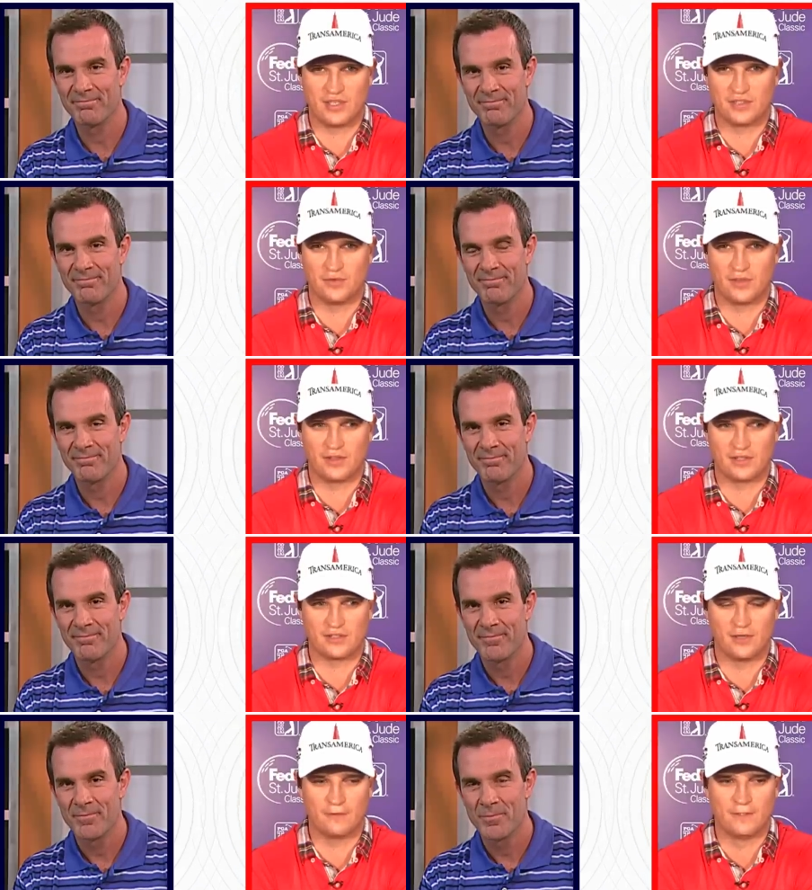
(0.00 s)
Speaker 1: and that sort of thing.
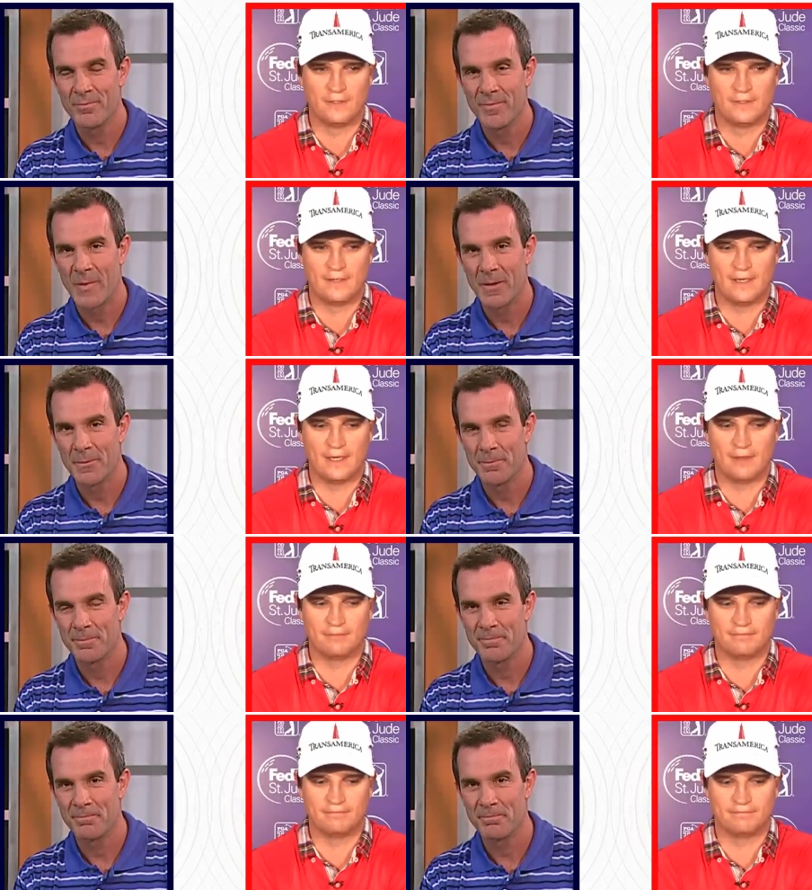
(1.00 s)
So.
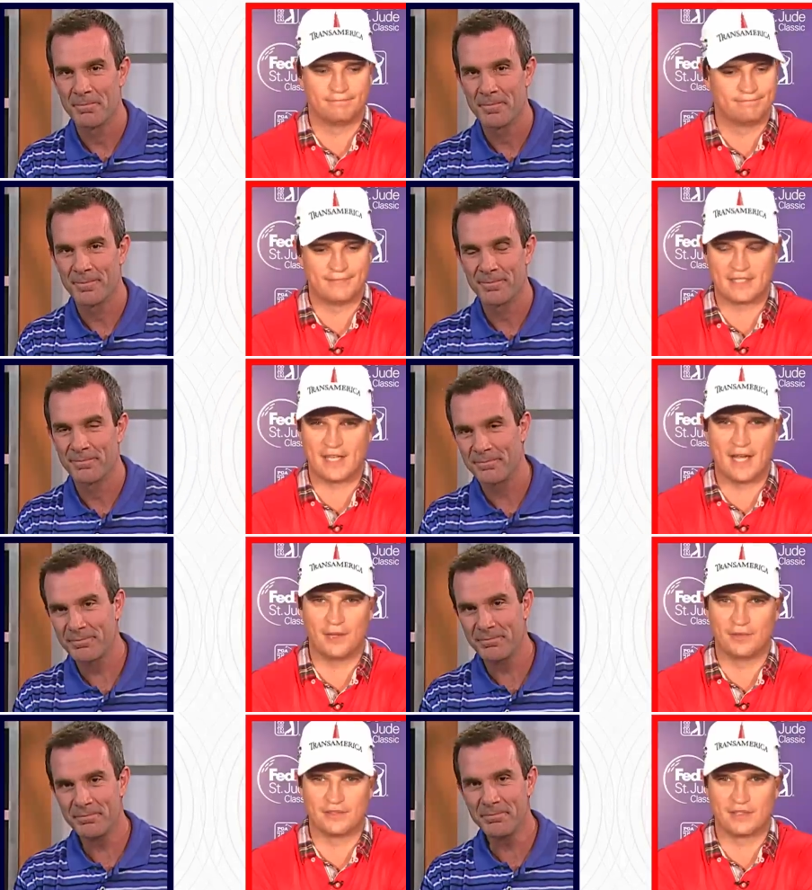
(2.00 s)
Um, that's
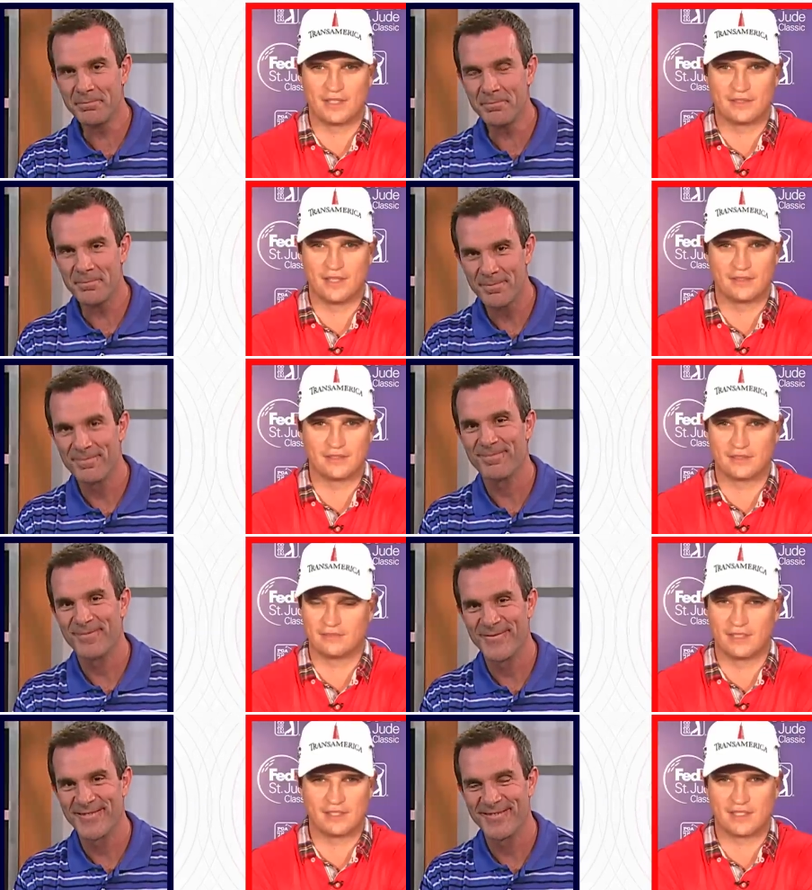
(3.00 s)
Iowans. That's they
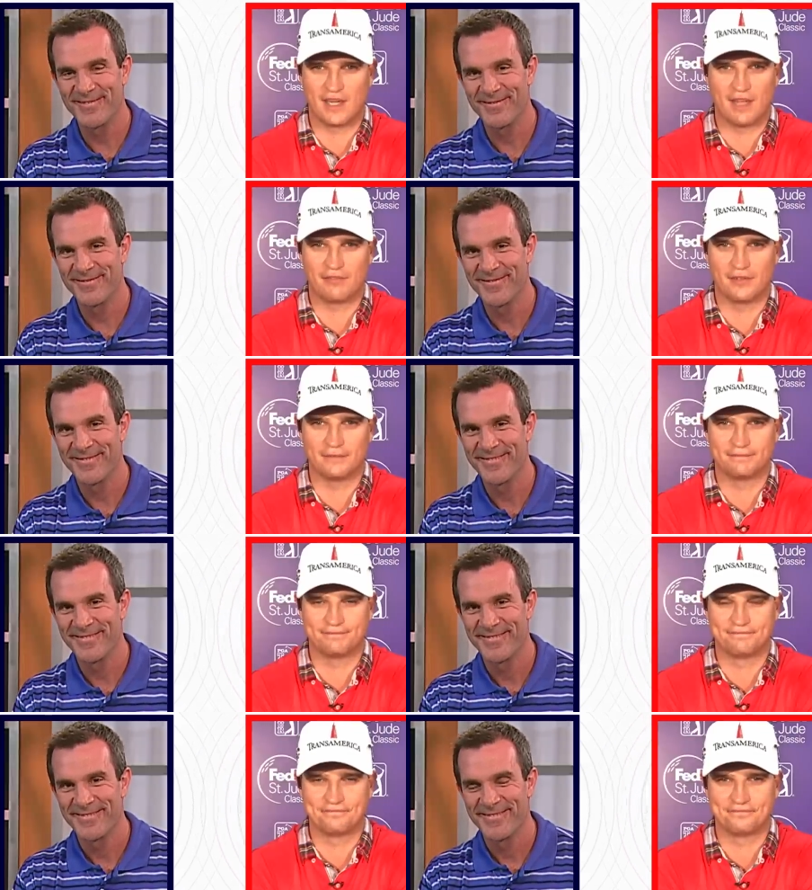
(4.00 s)
just they just get after it.
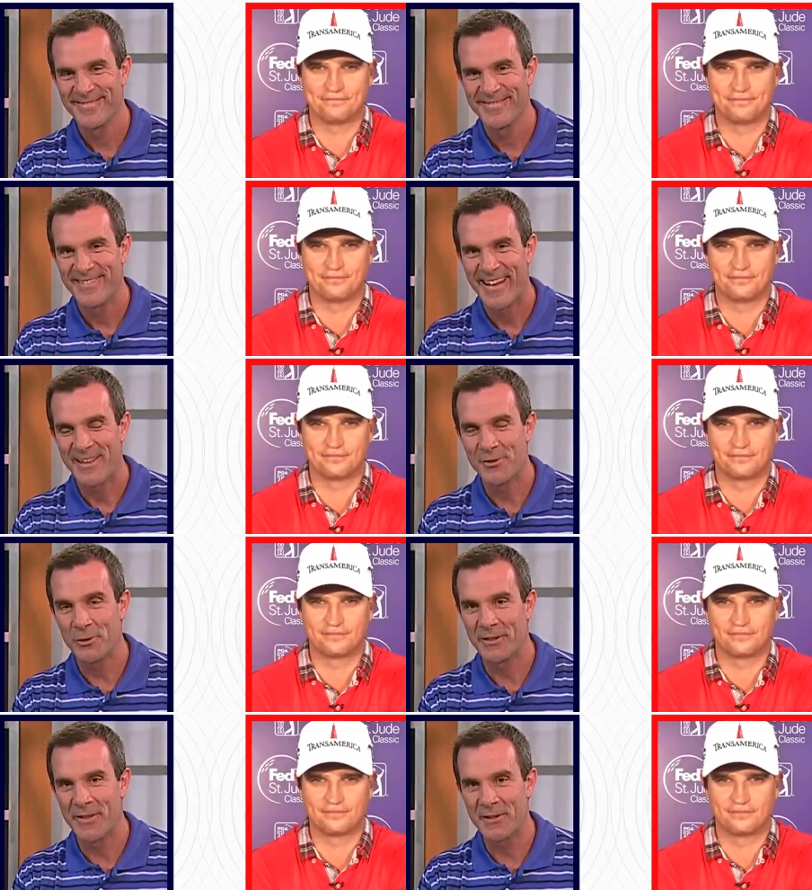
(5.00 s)
And
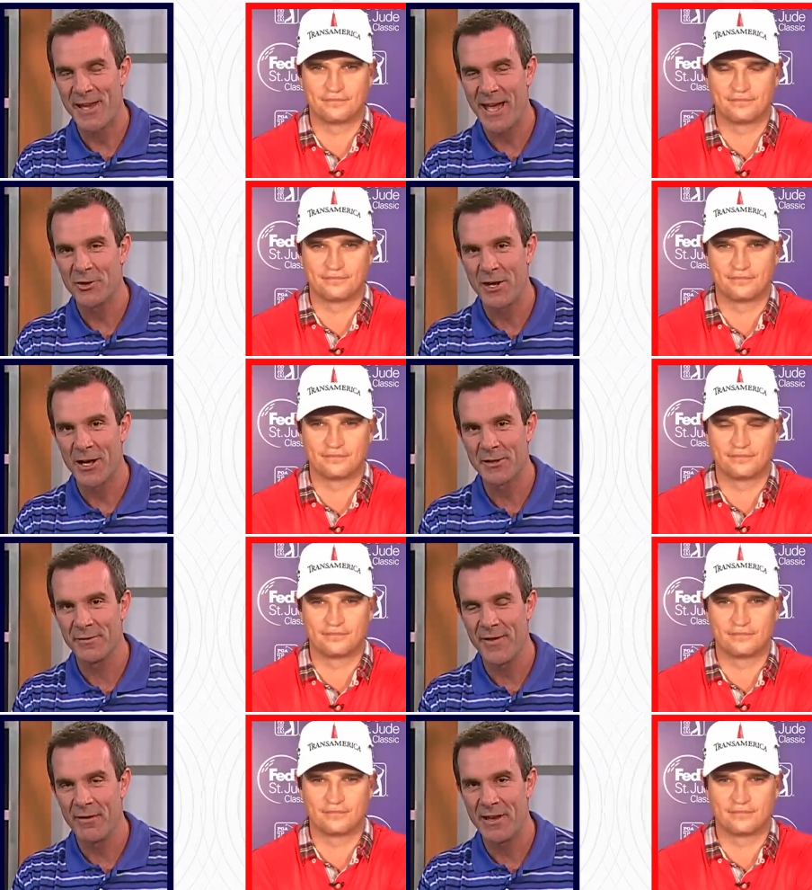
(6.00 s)
certainly the
Speaker 2: Zach Johnson
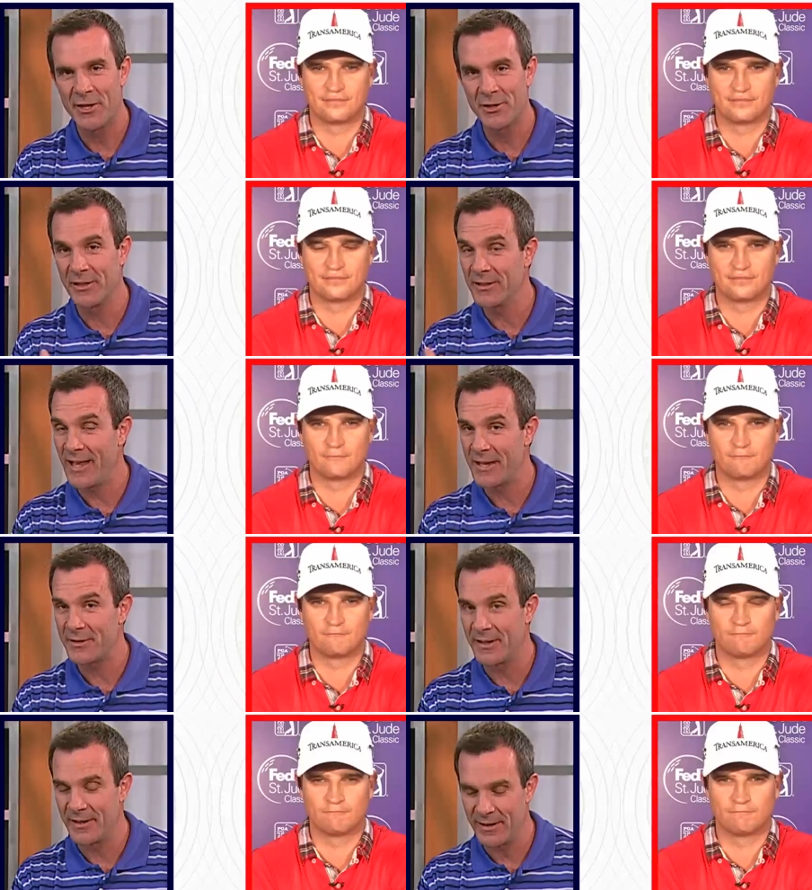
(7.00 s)
Foundation
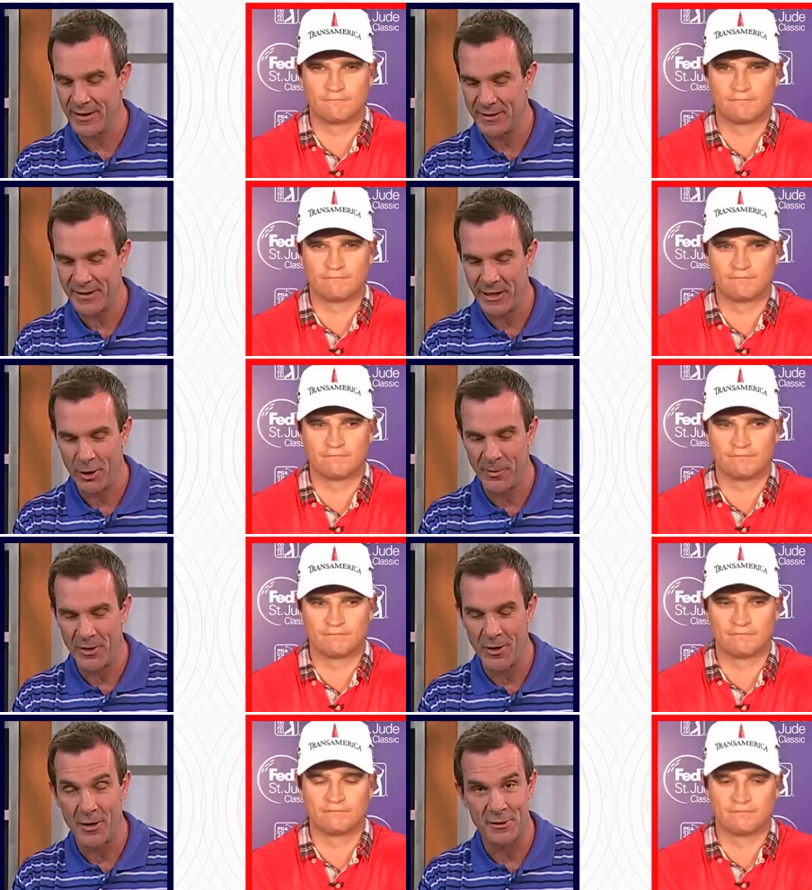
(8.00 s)
Classic uh, is going to help the
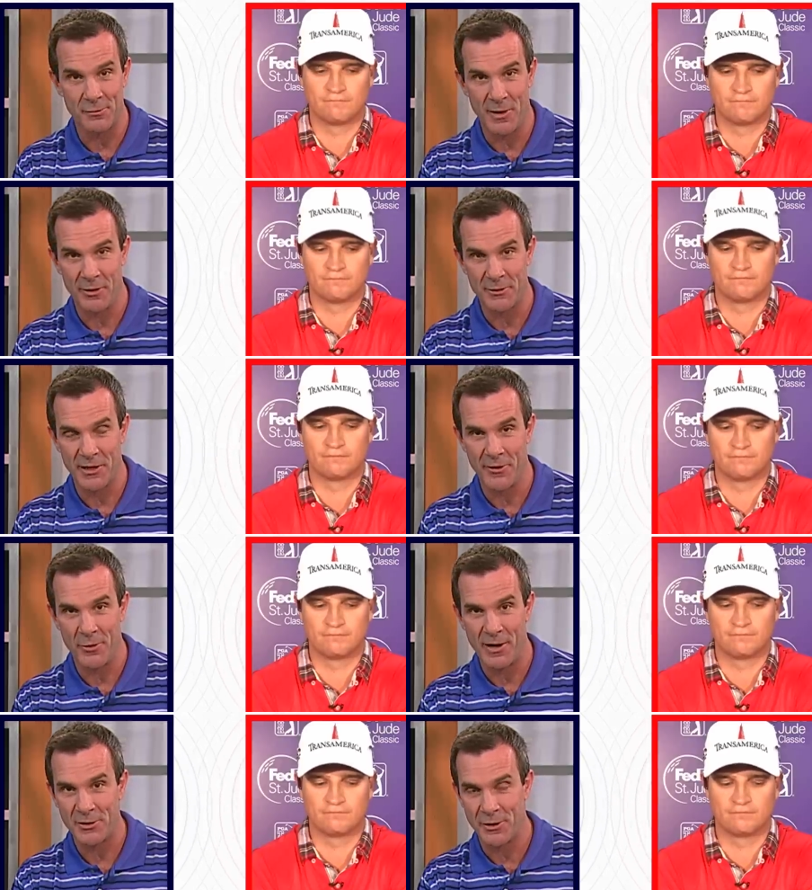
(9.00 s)
cause as well. Here's another
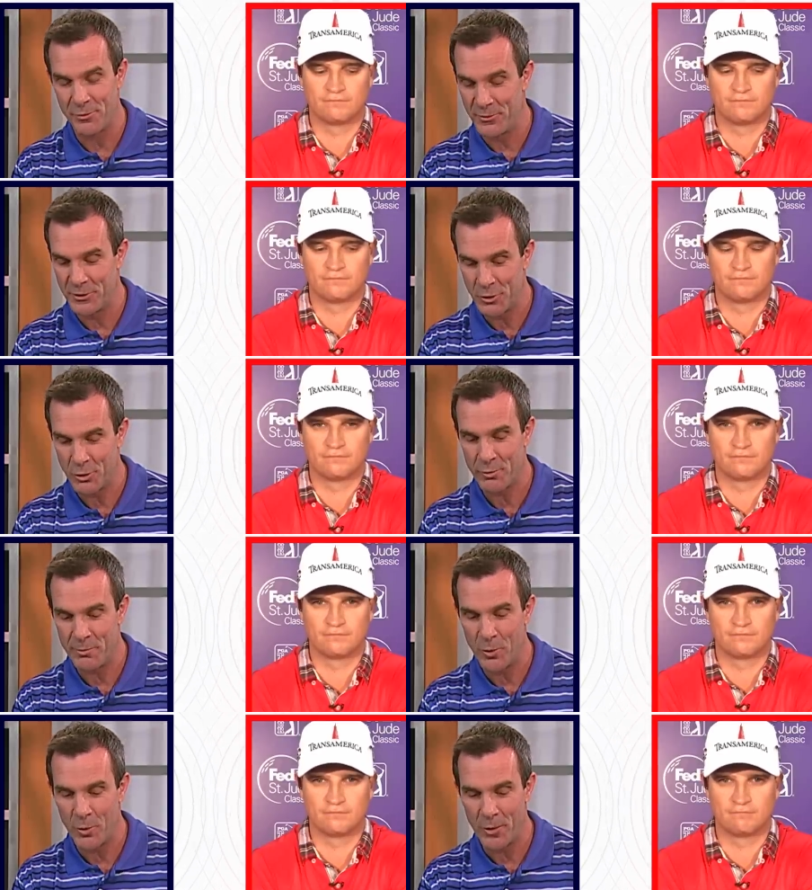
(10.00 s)
question through the tour
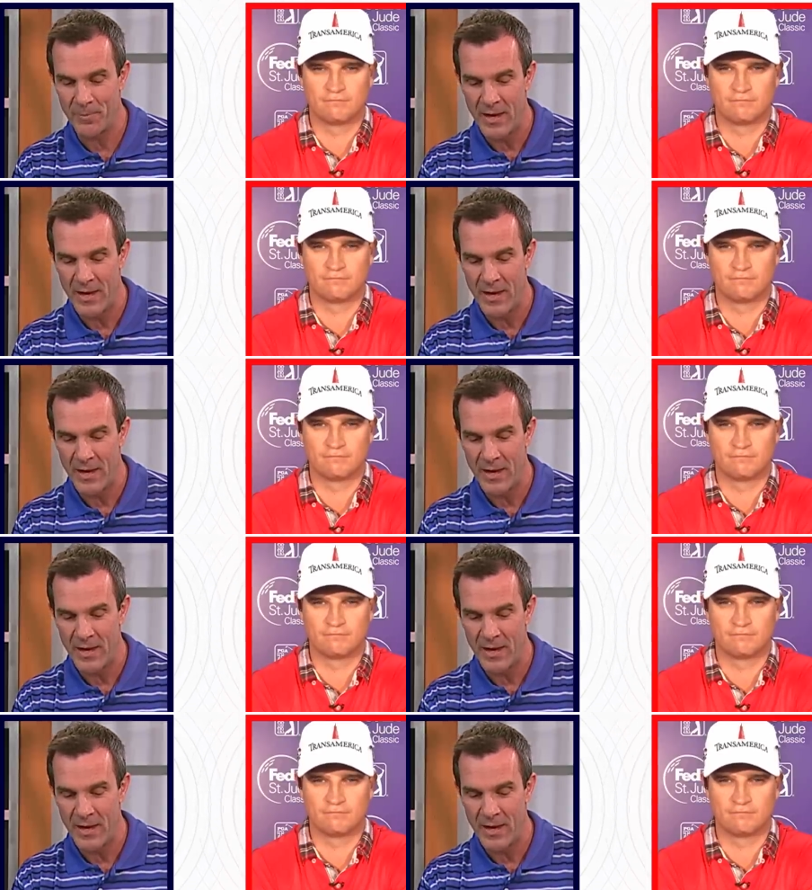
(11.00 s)
report.